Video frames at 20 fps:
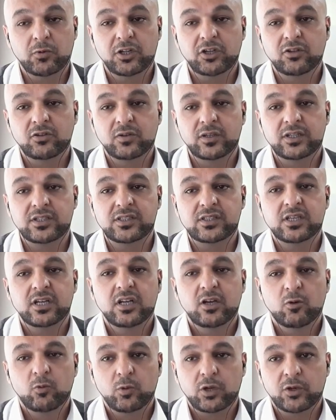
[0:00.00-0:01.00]
do is
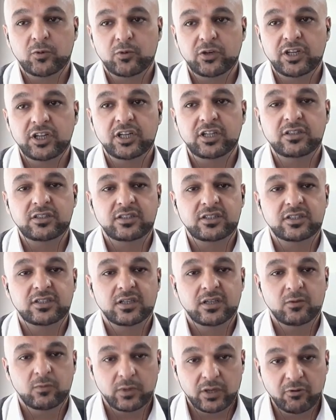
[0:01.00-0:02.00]
we read
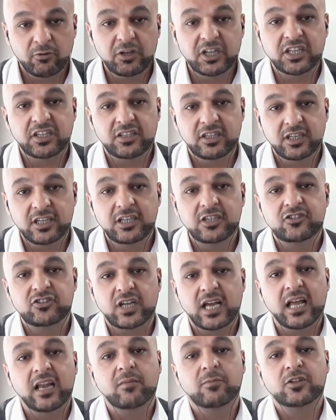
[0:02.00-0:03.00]
each
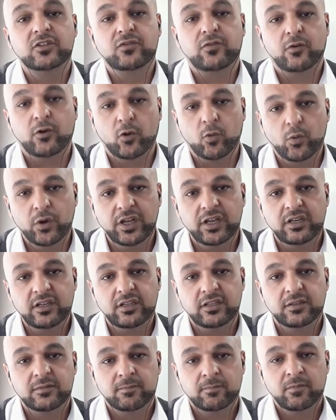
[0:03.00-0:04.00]
element for a
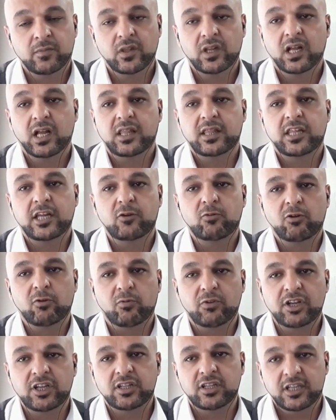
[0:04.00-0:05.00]
week, and then we
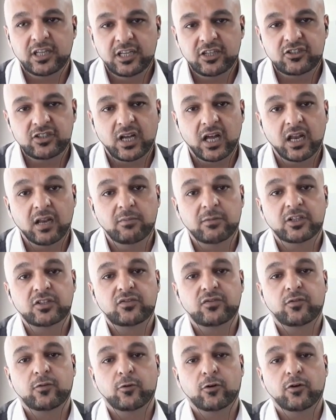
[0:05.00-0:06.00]
read each element
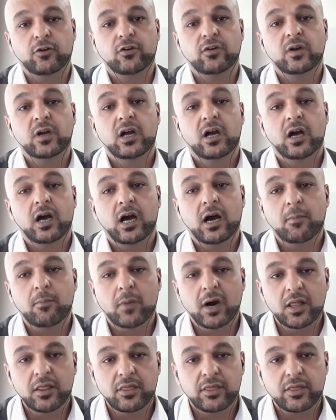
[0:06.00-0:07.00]
for a
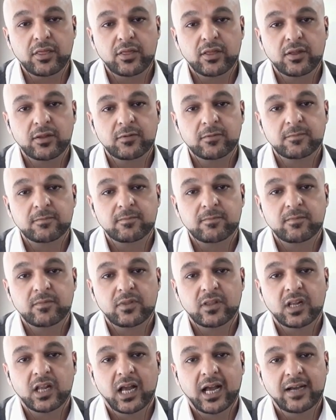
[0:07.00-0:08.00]
month.
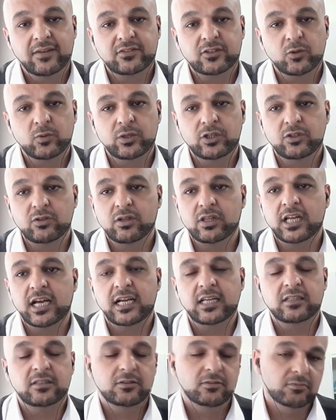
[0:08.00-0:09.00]
After we do
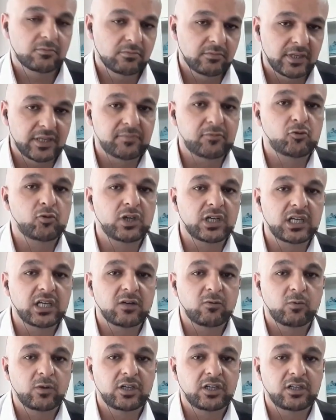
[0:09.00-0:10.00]
that, maybe
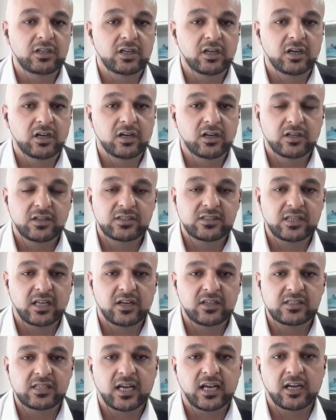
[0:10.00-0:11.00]
we set
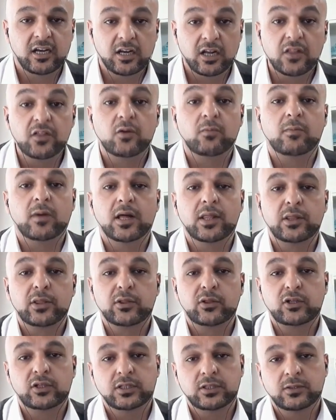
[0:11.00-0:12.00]
aside another month
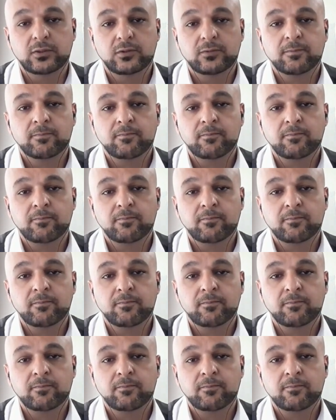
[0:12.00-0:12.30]
to